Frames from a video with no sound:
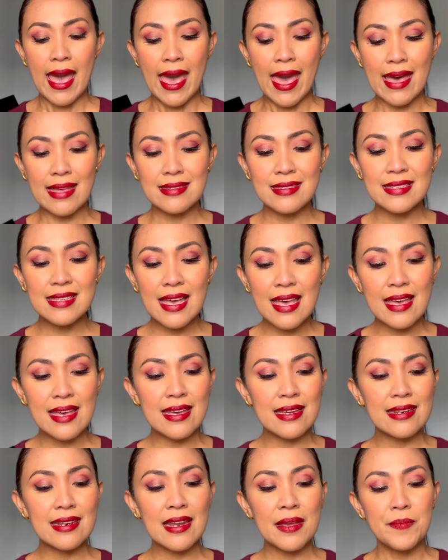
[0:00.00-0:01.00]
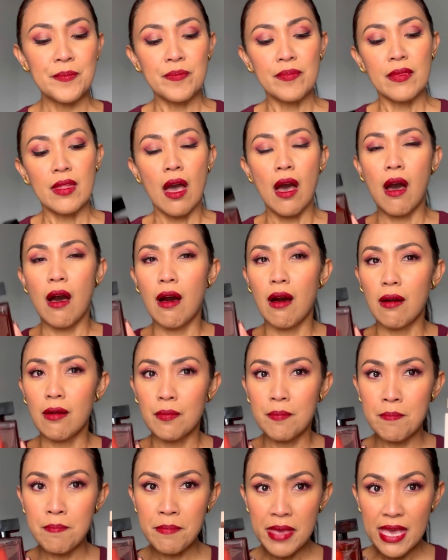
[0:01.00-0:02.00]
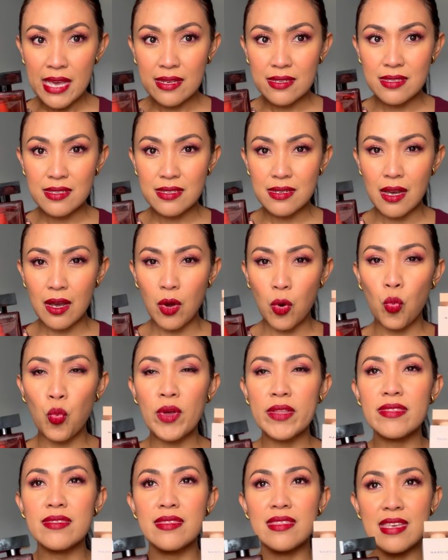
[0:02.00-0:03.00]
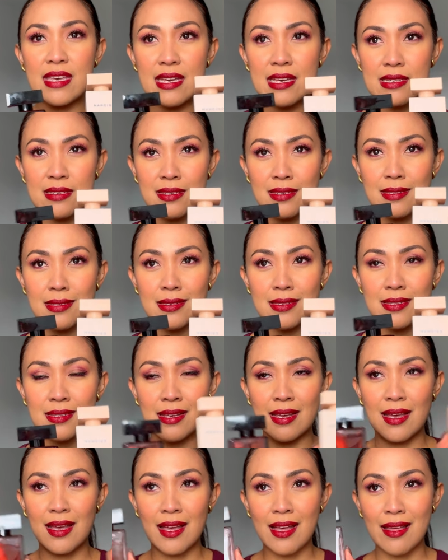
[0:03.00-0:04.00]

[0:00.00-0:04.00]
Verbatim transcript: And then mixed with this